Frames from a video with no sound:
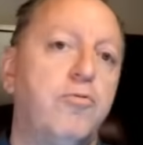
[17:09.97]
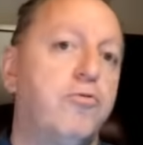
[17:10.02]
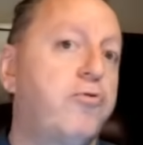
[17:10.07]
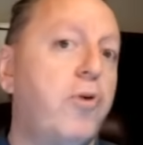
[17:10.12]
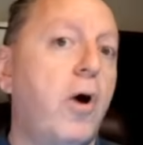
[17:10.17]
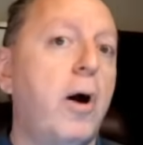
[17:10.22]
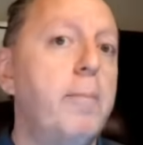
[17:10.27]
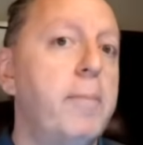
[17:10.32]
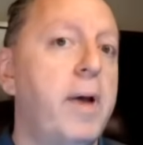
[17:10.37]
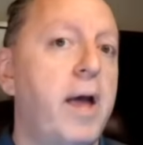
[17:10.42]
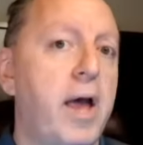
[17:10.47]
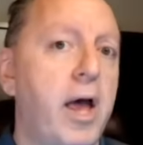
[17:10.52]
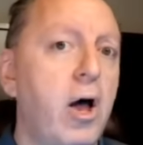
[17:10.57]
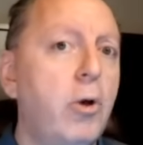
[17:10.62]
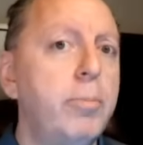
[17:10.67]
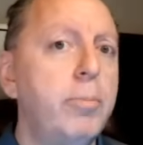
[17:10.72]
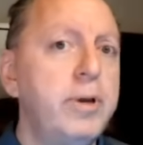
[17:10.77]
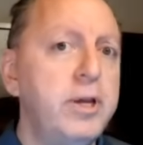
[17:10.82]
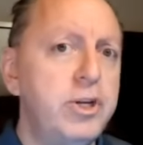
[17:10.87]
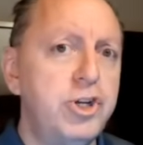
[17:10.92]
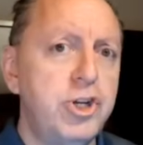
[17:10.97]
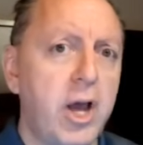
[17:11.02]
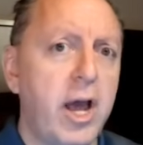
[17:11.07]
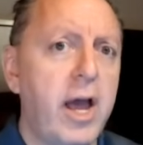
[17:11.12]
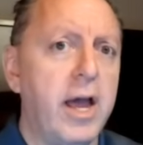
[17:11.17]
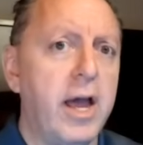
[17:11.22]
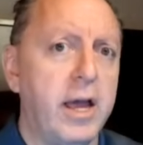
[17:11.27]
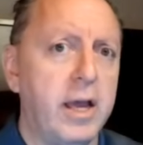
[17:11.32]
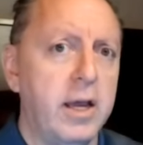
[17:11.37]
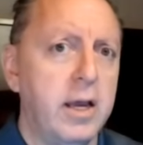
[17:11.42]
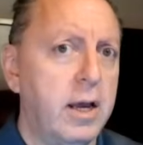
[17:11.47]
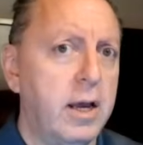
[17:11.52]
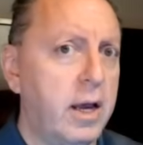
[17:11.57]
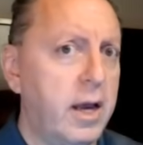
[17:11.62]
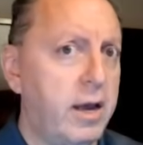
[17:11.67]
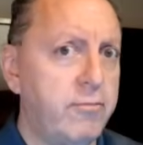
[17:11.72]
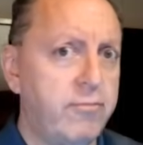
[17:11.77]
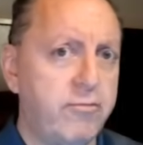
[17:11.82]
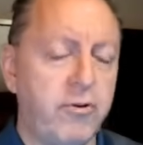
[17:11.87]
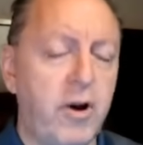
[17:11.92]
from LBJ,
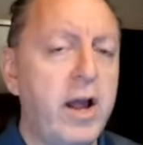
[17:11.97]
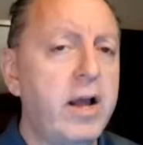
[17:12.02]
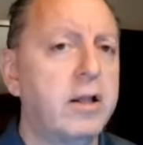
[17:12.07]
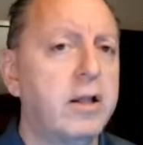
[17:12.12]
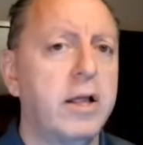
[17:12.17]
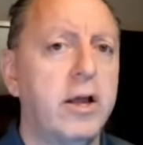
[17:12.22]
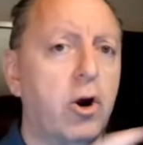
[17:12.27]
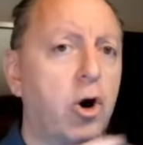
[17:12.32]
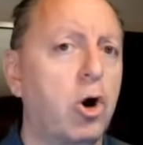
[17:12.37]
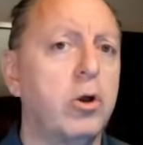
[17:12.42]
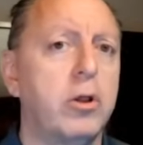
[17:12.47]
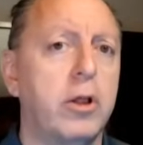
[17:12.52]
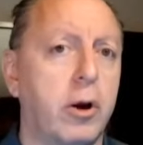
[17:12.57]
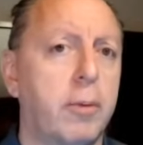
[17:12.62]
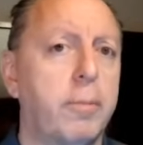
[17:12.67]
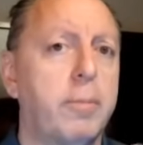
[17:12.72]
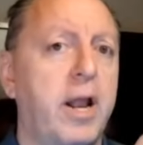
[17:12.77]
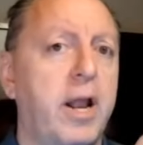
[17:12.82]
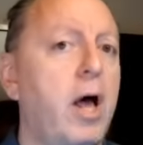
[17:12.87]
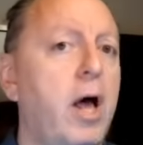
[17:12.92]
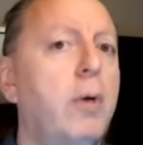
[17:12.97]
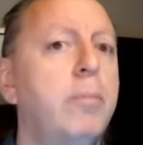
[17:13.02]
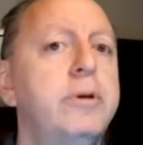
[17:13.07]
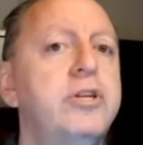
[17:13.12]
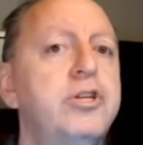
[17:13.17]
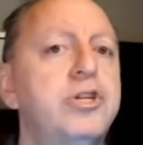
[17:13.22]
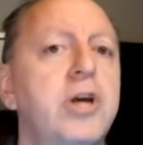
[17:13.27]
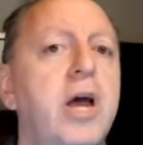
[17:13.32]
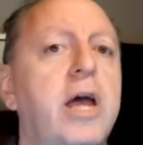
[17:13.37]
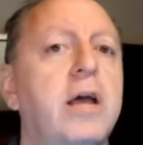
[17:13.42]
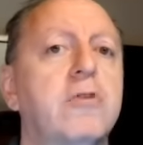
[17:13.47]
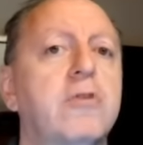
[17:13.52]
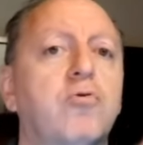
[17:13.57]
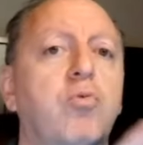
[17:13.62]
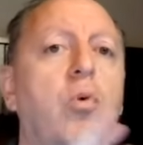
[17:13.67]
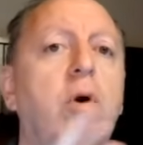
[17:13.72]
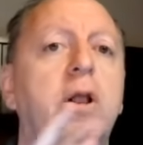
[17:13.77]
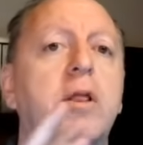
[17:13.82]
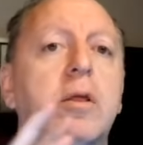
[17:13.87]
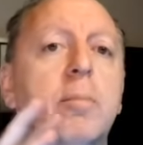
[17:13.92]
and frankly earlier, but LBJ is
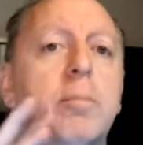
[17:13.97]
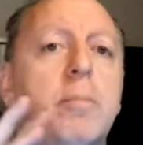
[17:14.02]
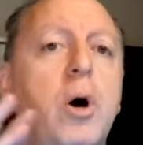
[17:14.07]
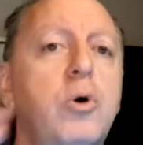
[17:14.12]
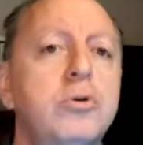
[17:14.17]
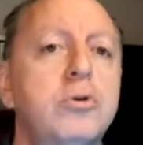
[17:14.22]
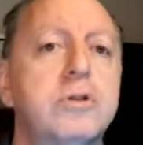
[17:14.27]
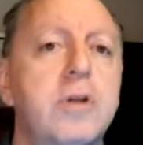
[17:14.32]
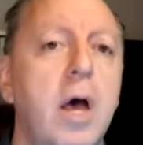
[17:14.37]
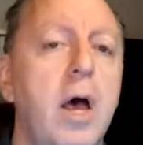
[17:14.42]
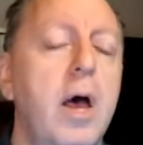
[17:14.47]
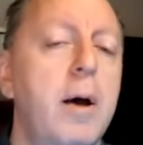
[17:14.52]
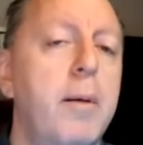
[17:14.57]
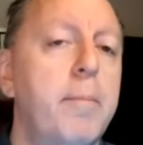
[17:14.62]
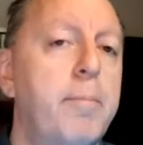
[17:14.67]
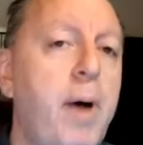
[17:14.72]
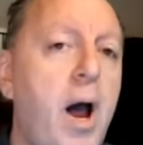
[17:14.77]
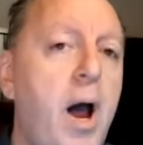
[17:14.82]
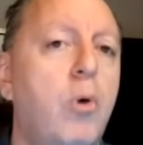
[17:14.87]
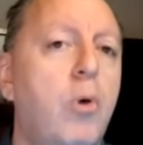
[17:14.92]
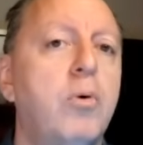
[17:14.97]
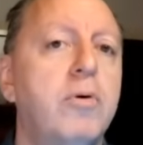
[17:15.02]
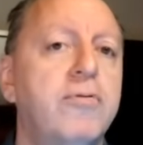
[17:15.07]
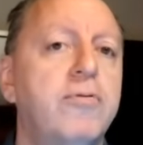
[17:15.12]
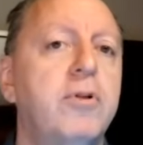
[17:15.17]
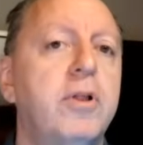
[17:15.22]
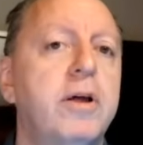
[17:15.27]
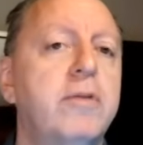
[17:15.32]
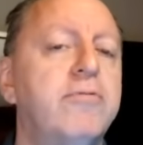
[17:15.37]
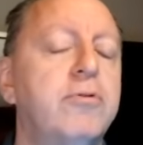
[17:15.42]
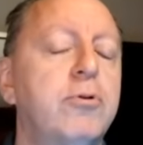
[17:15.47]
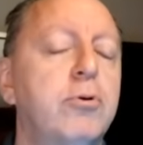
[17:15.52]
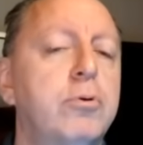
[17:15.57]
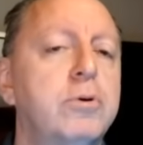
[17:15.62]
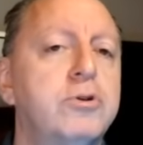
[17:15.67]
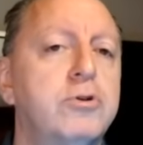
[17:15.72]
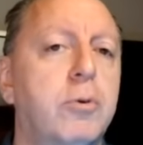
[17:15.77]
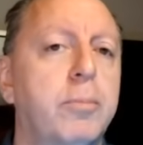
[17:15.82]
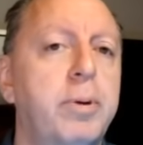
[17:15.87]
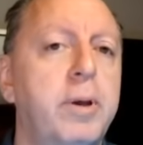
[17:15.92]
one of the most powerful,
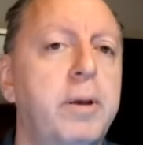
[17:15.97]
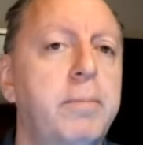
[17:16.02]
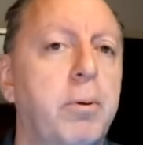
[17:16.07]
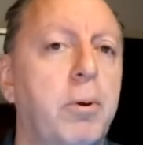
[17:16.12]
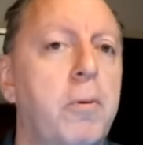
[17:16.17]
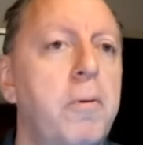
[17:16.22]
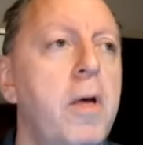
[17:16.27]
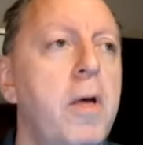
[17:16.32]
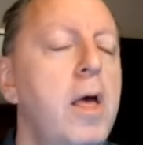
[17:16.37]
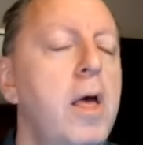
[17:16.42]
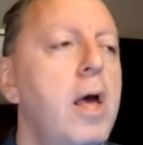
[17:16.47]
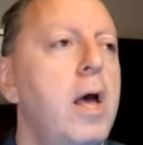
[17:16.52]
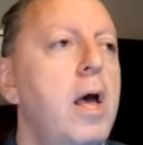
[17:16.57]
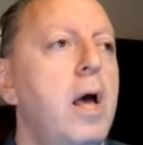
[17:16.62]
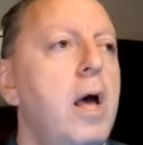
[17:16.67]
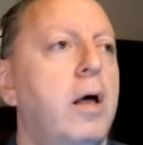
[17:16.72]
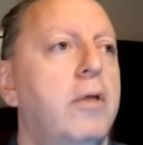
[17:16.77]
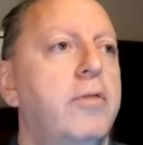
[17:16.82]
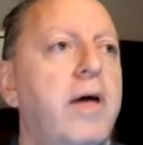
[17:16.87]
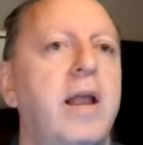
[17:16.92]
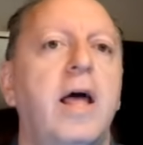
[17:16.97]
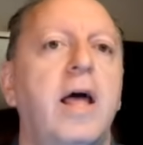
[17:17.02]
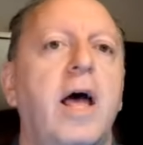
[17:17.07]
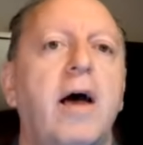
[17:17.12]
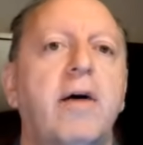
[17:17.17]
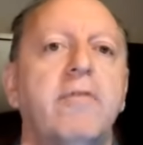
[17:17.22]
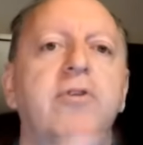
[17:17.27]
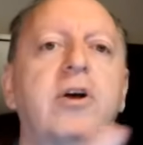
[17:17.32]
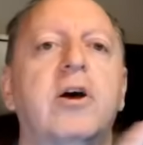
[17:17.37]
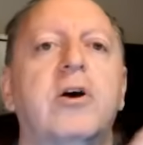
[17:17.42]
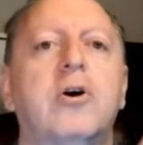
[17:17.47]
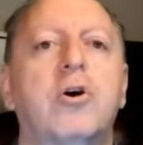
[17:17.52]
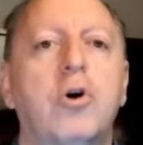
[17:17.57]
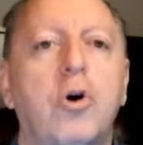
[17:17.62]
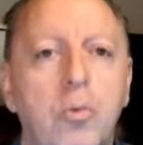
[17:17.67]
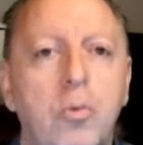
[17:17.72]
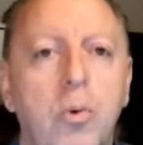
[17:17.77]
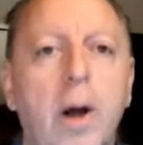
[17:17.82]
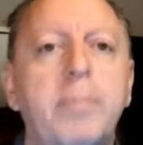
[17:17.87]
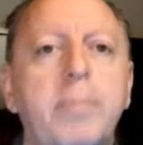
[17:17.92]
influential people that have
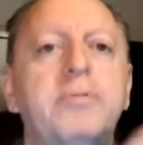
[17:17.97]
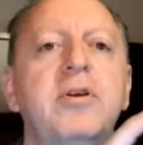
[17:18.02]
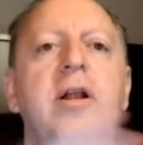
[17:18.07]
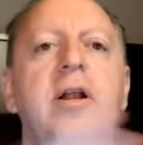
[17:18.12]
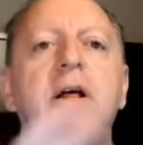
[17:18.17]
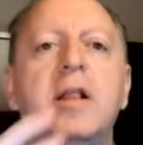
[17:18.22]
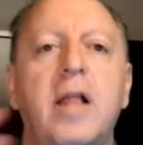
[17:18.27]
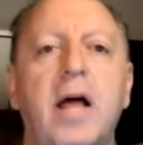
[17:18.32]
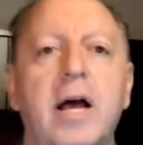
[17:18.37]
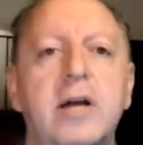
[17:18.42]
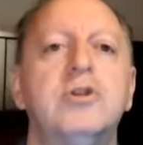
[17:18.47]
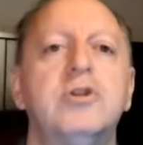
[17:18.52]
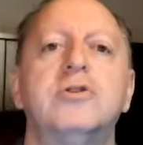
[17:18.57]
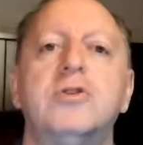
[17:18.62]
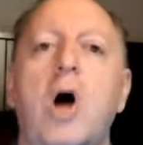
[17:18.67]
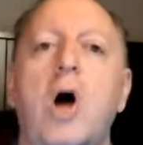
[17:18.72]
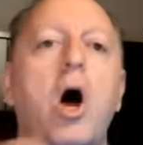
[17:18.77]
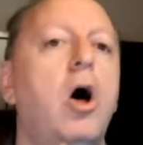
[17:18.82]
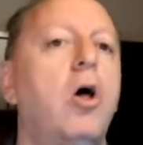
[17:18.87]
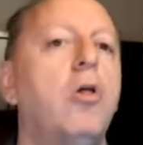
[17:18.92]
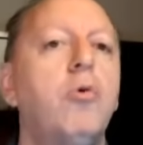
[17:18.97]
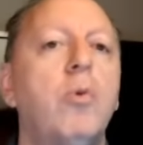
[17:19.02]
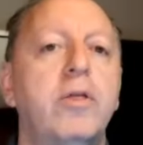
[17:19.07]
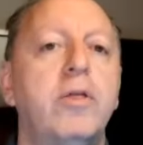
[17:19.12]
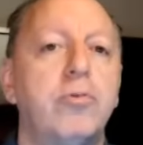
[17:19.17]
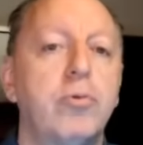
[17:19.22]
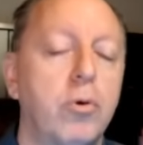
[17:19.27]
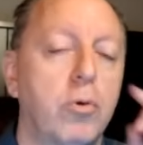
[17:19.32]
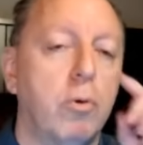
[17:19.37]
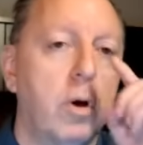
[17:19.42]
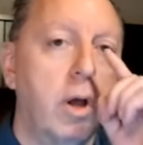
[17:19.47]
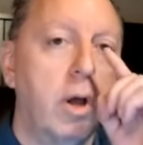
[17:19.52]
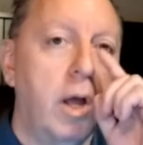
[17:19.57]
corrupted elections all the way through.